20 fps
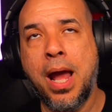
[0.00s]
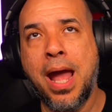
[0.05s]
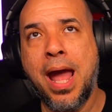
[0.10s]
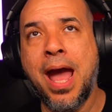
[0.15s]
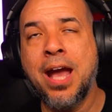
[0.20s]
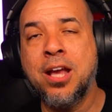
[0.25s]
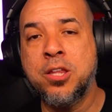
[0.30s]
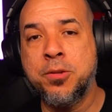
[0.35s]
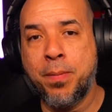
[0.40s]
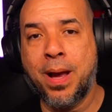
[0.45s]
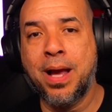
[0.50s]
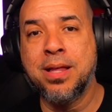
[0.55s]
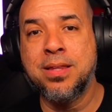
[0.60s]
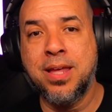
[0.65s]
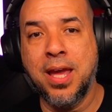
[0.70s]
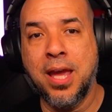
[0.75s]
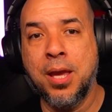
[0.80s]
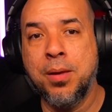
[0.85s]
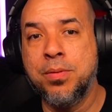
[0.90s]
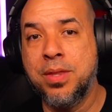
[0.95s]
Xbox
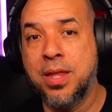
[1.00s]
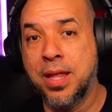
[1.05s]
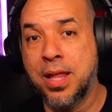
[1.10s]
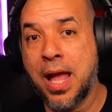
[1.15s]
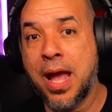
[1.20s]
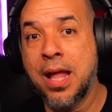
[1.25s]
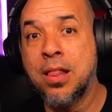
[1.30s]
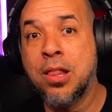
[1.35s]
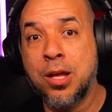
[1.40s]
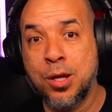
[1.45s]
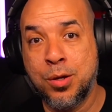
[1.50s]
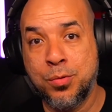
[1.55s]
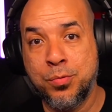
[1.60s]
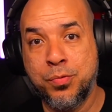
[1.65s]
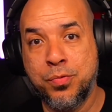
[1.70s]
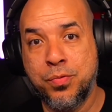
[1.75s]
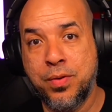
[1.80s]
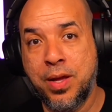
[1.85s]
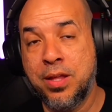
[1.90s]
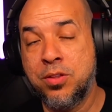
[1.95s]
games that I
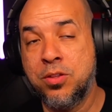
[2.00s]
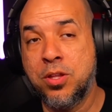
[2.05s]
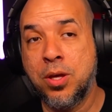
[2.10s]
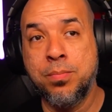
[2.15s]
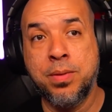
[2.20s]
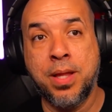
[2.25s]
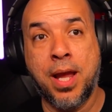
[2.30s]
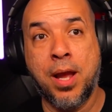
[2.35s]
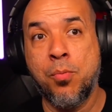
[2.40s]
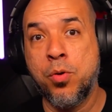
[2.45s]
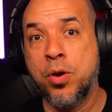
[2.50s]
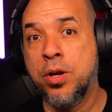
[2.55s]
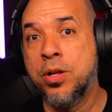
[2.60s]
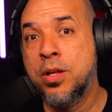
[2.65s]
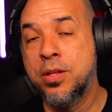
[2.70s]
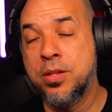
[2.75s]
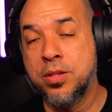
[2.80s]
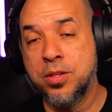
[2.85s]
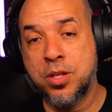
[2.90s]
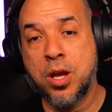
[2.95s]
love and some that we're going
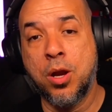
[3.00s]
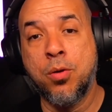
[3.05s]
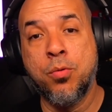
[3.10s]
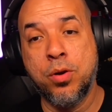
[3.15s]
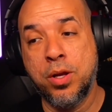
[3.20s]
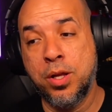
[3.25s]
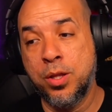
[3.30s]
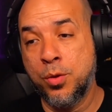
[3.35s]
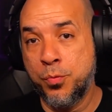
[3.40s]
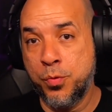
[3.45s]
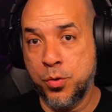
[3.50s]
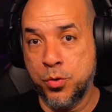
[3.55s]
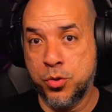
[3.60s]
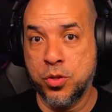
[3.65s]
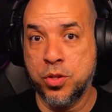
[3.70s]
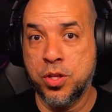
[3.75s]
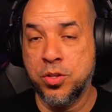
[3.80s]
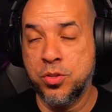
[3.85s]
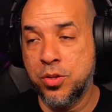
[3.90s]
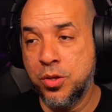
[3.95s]
to discover in the
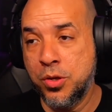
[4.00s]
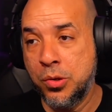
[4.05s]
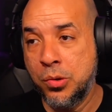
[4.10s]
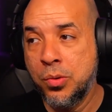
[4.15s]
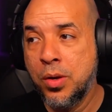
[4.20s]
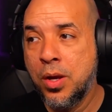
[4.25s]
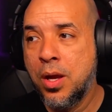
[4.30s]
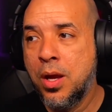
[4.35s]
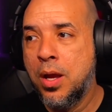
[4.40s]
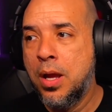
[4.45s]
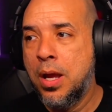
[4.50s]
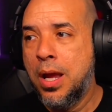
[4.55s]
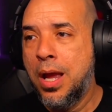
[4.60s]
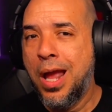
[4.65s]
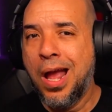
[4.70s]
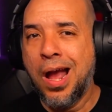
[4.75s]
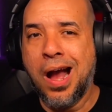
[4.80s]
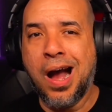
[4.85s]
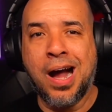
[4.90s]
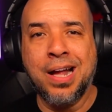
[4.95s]
future this new
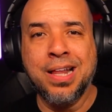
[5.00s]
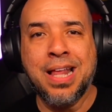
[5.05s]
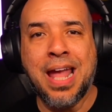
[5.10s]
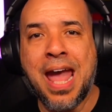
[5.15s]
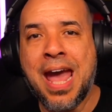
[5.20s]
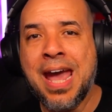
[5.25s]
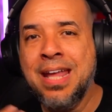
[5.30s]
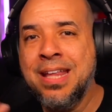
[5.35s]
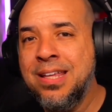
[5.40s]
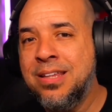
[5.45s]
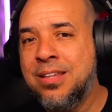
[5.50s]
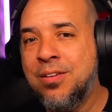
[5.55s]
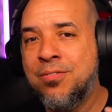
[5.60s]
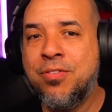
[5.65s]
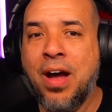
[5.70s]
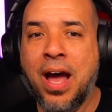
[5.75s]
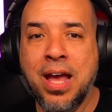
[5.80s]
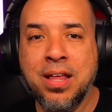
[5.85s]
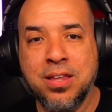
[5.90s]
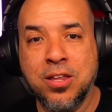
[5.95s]
on any
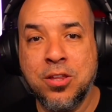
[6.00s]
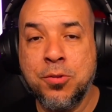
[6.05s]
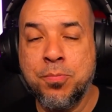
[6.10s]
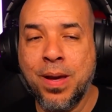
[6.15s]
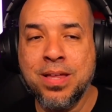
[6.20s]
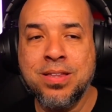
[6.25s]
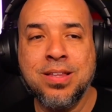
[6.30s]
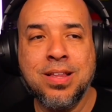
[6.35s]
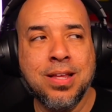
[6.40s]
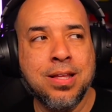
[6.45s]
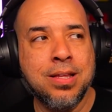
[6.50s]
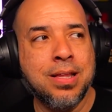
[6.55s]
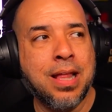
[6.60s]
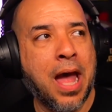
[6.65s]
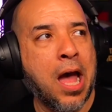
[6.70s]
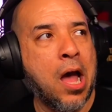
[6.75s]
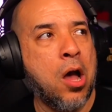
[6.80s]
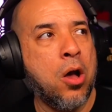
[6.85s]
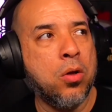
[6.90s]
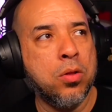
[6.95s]
device, especially
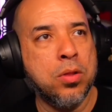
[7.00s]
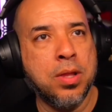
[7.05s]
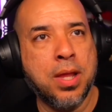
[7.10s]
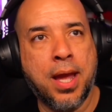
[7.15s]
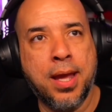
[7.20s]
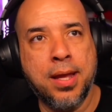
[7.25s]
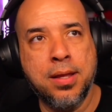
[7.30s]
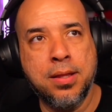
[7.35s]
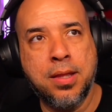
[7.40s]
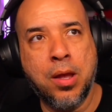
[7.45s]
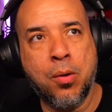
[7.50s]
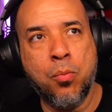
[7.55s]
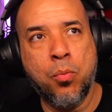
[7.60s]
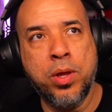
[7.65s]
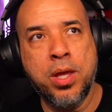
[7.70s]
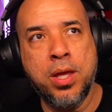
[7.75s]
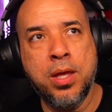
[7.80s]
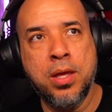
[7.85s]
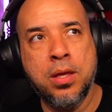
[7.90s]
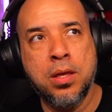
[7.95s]
now, like that
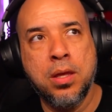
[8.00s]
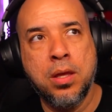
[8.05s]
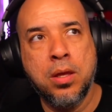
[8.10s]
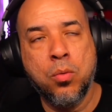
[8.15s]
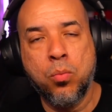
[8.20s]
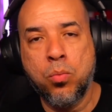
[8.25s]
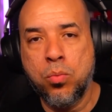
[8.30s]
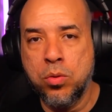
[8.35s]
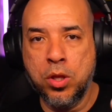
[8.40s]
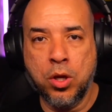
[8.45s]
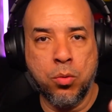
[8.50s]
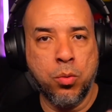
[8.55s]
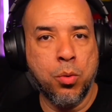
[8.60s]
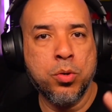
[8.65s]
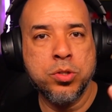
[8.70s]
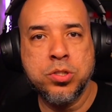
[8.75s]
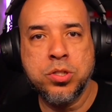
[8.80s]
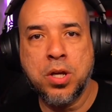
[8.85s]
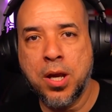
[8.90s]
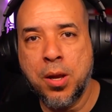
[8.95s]
we
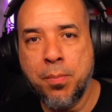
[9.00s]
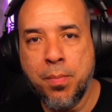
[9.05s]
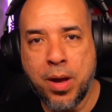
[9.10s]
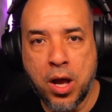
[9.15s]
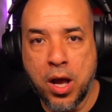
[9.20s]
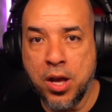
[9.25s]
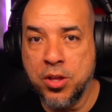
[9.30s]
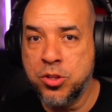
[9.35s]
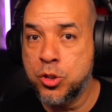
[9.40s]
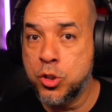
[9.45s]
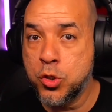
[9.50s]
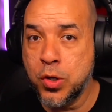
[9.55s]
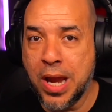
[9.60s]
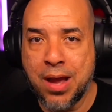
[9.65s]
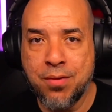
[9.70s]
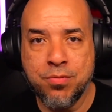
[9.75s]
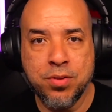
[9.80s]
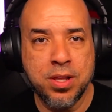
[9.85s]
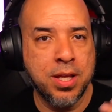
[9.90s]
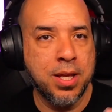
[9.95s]
were talking about us
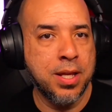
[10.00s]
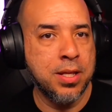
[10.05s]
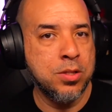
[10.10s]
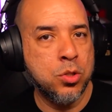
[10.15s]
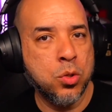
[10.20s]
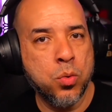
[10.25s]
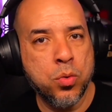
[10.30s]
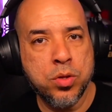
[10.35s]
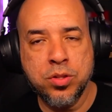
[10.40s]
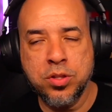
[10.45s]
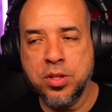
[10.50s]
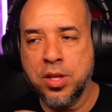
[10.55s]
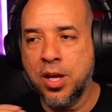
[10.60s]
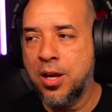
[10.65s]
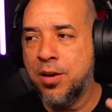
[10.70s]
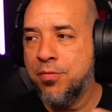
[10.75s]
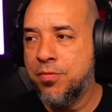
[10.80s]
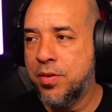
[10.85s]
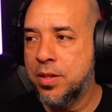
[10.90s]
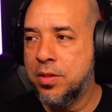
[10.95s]
traveling and doing
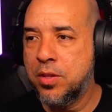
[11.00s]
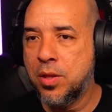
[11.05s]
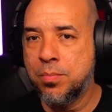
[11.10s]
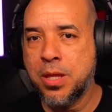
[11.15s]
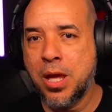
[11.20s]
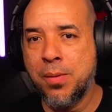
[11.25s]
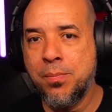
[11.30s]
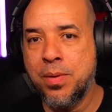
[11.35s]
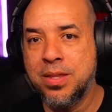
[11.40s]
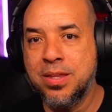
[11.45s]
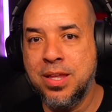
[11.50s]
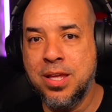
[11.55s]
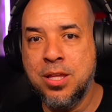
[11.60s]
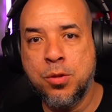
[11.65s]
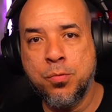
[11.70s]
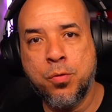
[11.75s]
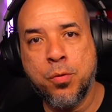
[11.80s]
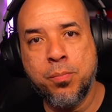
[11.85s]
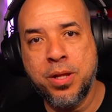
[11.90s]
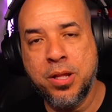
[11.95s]
stuff, and sometimes it's
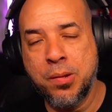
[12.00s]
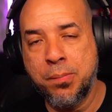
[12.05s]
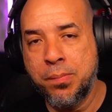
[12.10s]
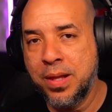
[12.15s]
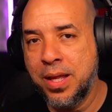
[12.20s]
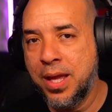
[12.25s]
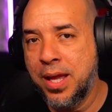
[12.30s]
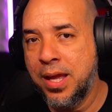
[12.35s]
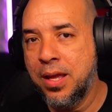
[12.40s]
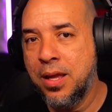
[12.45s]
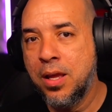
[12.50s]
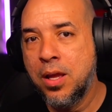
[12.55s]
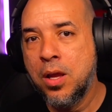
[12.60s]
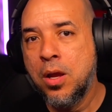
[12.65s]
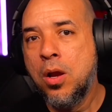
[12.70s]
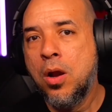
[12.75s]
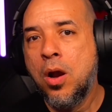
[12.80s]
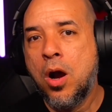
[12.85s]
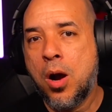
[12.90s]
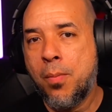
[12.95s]
easy for me to play
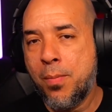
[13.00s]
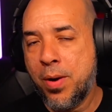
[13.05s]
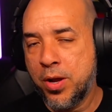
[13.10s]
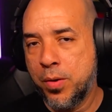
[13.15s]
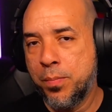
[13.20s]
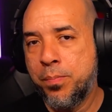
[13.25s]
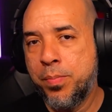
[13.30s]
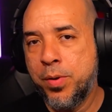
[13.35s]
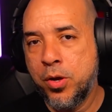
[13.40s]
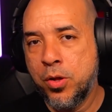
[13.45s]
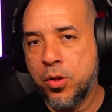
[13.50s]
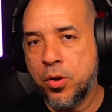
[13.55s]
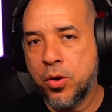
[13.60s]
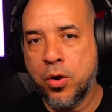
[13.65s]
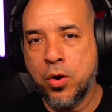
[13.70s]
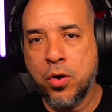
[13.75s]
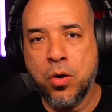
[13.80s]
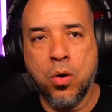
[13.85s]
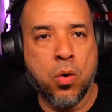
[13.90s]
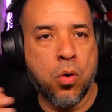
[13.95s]
on my
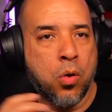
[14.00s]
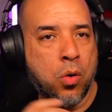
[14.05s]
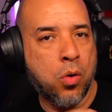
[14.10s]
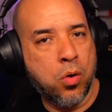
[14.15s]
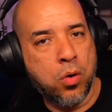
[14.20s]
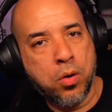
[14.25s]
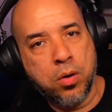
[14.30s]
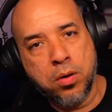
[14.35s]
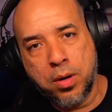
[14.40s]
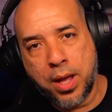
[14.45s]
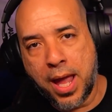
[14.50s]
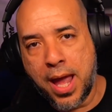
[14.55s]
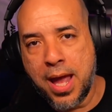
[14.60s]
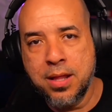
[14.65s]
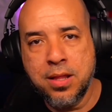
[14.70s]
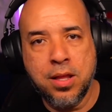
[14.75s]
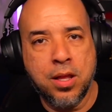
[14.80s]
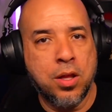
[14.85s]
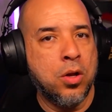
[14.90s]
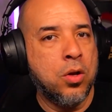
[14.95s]
computer or
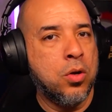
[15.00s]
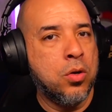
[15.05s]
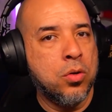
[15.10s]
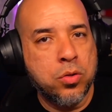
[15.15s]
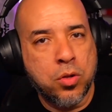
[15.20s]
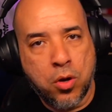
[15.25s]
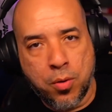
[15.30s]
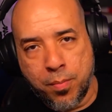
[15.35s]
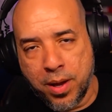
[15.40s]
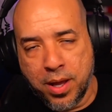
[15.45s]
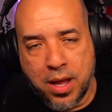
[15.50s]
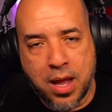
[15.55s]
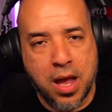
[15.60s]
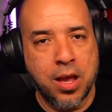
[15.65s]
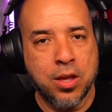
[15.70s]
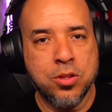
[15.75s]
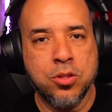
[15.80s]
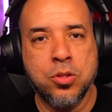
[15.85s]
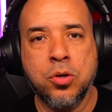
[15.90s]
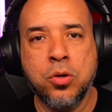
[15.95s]
handheld or my
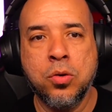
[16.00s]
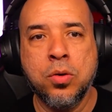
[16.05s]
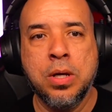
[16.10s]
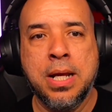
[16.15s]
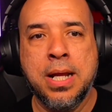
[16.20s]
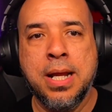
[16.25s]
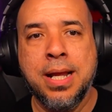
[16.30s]
console.